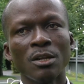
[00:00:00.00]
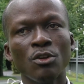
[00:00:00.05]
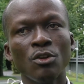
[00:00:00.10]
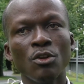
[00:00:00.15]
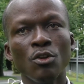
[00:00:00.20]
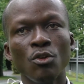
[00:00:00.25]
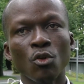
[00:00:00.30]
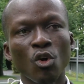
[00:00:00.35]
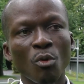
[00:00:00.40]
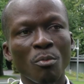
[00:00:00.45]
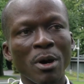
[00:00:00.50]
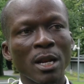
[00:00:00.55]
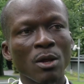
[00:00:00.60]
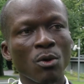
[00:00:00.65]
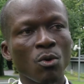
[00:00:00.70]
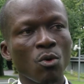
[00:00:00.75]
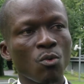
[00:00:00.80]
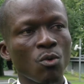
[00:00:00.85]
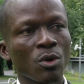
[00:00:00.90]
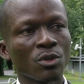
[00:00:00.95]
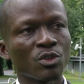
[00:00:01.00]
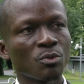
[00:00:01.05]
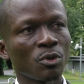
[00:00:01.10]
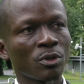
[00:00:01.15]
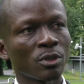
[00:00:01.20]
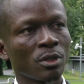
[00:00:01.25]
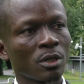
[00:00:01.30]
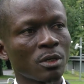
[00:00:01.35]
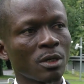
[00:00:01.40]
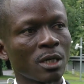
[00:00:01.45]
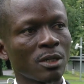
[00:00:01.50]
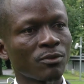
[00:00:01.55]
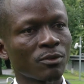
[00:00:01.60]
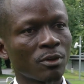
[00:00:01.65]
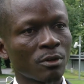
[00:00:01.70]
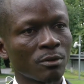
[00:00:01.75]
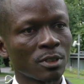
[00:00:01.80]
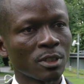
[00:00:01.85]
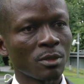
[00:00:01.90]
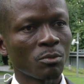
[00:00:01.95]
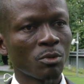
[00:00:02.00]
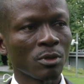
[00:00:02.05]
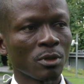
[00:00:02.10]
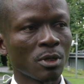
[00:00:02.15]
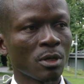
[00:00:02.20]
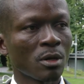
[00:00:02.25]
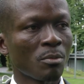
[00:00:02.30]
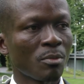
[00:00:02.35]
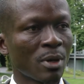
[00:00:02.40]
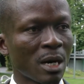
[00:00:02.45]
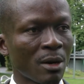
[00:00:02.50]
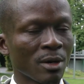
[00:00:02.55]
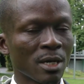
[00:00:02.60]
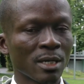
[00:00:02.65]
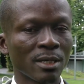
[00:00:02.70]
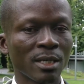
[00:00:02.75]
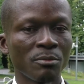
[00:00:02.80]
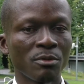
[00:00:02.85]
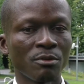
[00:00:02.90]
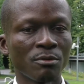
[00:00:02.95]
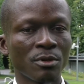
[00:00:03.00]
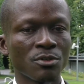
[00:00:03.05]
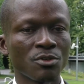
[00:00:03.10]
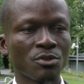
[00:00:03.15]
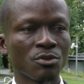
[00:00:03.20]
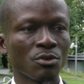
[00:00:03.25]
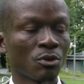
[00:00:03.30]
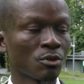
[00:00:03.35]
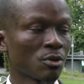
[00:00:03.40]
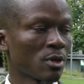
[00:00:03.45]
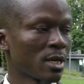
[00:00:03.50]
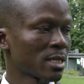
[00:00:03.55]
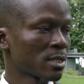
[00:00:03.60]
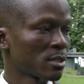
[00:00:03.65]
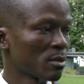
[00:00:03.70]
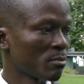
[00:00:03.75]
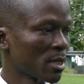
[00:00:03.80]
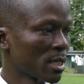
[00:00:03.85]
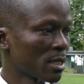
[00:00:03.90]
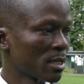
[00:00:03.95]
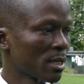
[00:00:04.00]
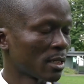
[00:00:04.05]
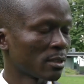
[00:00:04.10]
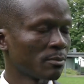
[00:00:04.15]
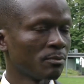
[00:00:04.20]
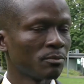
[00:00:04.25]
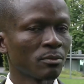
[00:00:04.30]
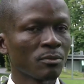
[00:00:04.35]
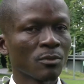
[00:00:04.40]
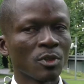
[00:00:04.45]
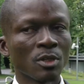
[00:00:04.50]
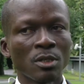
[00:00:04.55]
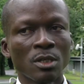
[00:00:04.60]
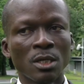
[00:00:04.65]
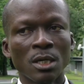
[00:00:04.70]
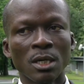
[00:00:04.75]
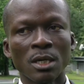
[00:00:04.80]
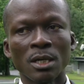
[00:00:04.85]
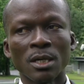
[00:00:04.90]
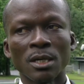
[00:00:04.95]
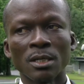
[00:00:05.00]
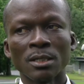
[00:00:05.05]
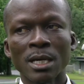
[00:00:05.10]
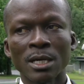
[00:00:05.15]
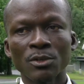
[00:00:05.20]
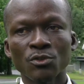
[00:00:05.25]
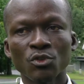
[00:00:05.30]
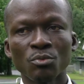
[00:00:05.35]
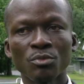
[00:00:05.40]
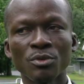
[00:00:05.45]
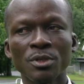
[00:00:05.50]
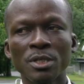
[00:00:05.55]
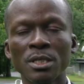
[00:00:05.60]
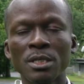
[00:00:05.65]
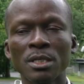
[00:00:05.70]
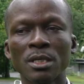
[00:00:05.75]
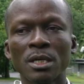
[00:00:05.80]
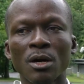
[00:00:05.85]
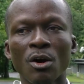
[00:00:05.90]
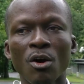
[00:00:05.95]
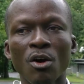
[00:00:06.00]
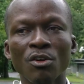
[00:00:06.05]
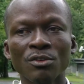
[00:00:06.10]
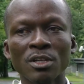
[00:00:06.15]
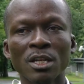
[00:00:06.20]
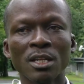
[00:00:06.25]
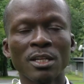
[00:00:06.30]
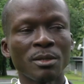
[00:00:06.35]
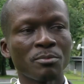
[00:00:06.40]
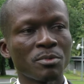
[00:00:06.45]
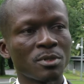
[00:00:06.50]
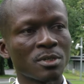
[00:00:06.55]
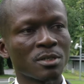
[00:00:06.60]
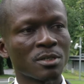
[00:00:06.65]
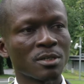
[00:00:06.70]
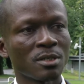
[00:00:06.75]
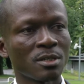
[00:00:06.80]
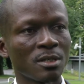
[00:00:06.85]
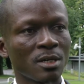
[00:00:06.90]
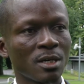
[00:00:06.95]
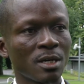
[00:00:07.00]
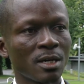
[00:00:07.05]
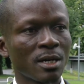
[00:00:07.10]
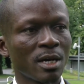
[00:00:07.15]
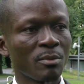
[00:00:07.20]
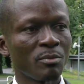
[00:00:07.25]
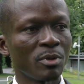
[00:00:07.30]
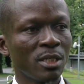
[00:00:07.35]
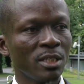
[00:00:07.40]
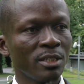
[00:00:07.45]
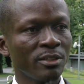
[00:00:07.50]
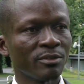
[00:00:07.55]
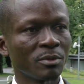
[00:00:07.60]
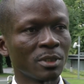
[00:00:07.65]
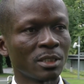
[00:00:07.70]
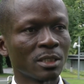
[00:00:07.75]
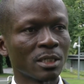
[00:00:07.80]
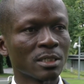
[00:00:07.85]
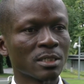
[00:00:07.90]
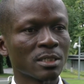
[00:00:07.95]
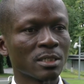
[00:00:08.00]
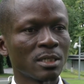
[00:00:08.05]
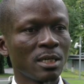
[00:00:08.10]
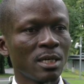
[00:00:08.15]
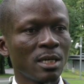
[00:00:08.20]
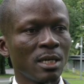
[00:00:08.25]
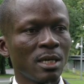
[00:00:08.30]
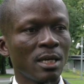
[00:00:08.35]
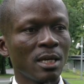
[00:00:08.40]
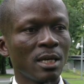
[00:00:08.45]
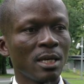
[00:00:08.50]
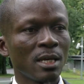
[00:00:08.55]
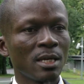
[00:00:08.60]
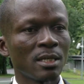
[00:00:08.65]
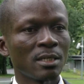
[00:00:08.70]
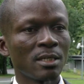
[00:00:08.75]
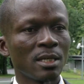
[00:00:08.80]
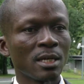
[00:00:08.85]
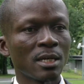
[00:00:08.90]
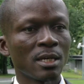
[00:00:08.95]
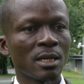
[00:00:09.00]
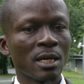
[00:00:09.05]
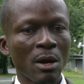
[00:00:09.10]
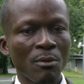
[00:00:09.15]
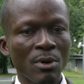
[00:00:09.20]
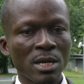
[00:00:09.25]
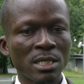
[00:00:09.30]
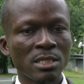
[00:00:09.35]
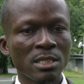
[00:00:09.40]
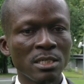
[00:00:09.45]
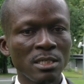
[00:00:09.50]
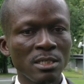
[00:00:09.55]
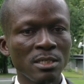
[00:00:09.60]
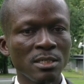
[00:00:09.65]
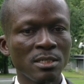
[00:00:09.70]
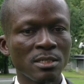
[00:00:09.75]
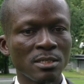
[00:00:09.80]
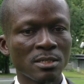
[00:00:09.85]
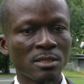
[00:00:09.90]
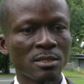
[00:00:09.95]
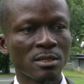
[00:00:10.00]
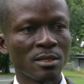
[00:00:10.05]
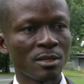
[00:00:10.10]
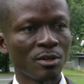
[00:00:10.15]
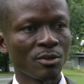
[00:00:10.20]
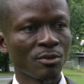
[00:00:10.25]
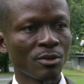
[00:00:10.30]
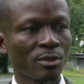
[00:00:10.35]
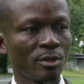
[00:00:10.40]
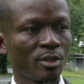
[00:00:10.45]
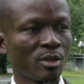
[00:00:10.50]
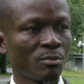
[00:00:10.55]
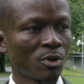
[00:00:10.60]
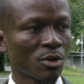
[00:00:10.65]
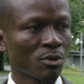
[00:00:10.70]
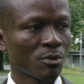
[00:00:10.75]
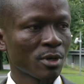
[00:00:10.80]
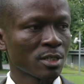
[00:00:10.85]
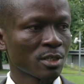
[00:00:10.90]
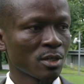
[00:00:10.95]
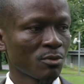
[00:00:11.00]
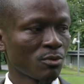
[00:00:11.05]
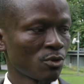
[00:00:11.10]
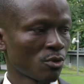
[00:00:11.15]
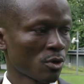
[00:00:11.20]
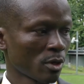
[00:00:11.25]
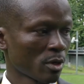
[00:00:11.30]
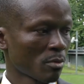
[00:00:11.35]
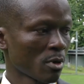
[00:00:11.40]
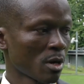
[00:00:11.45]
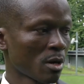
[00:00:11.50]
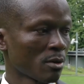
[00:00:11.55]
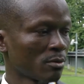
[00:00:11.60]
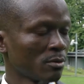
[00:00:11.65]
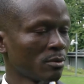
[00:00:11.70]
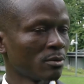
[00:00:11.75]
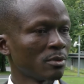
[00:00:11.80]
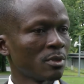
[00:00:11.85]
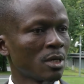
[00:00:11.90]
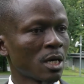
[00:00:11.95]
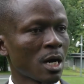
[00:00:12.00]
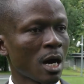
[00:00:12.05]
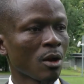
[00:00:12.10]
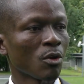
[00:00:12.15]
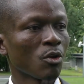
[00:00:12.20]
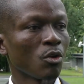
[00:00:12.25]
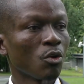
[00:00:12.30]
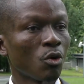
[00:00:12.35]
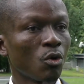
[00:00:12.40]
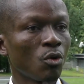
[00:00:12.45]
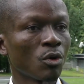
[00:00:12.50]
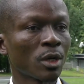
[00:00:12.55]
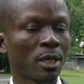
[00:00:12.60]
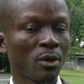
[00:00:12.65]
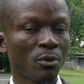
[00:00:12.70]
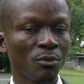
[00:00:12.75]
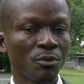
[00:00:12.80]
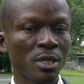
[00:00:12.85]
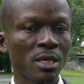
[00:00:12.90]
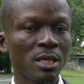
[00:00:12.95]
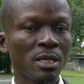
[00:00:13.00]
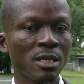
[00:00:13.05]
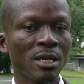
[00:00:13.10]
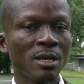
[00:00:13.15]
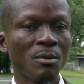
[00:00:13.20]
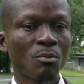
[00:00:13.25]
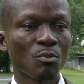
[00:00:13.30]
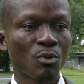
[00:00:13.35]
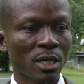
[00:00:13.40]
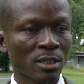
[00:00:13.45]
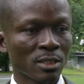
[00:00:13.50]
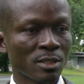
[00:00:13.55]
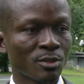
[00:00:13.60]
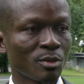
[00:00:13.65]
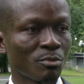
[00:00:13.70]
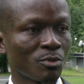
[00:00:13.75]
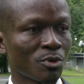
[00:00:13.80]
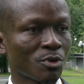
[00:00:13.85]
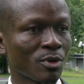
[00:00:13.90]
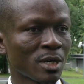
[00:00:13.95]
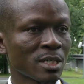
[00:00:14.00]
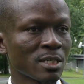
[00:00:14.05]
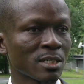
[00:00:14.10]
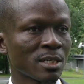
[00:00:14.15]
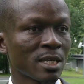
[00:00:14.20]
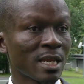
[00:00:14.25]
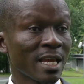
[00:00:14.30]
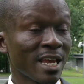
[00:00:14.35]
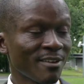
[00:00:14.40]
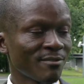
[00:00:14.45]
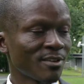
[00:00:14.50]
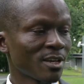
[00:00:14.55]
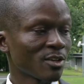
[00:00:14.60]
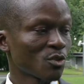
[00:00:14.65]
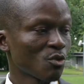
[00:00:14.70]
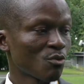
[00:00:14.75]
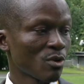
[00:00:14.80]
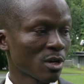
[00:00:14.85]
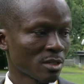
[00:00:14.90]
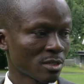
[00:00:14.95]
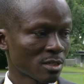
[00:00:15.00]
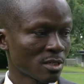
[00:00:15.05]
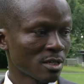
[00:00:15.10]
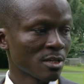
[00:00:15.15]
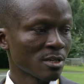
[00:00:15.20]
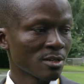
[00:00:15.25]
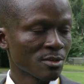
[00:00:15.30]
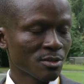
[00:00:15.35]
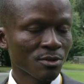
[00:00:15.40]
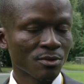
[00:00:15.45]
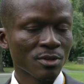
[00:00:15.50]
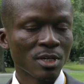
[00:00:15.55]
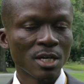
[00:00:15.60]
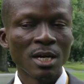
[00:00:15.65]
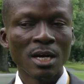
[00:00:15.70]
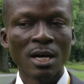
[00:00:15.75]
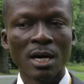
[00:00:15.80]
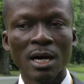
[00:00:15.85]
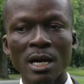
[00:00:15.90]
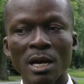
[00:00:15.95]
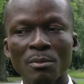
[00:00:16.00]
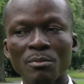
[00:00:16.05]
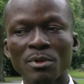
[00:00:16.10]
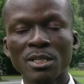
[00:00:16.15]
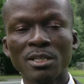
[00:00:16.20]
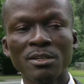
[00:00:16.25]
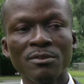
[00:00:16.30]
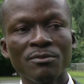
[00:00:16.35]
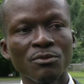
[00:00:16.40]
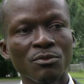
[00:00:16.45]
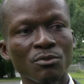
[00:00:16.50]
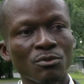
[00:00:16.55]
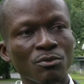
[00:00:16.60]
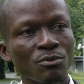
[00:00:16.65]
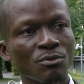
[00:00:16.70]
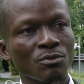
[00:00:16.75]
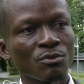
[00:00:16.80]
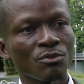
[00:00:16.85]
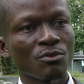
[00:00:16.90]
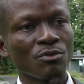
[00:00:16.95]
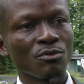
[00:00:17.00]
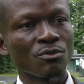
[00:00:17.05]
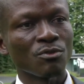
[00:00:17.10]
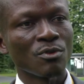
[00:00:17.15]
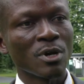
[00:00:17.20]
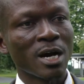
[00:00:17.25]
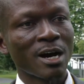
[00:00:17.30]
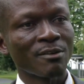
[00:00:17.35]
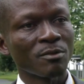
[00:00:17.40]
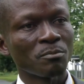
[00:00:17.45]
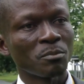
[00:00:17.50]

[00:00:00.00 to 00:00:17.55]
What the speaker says: nobody who wants political authority, political power in Liberia should underestimate that. That should be on the lips, I believe, because it guarantees, the democracy we talk about. How long can we practice democracy if there's no reconciliation? I believe you have a